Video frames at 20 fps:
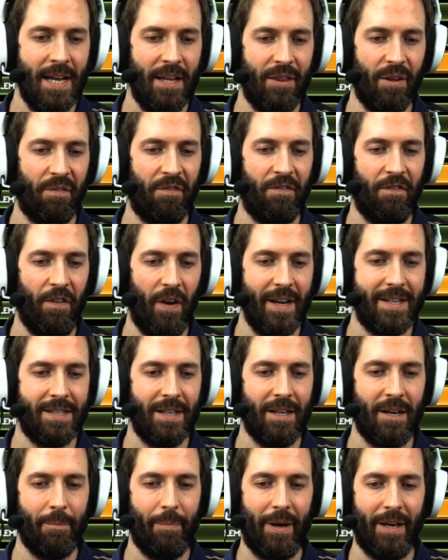the fighting
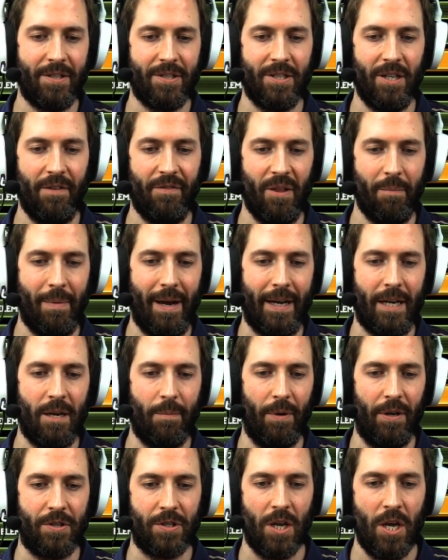capacity of the
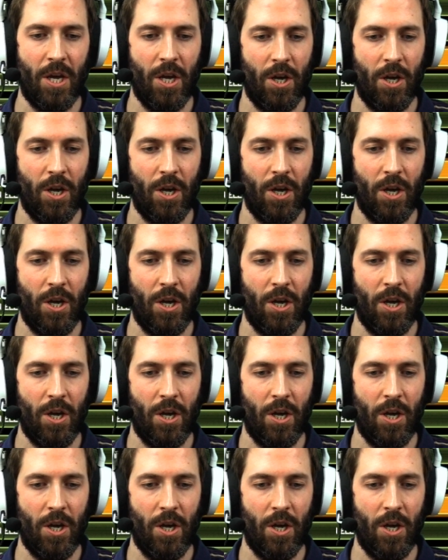Mancubus,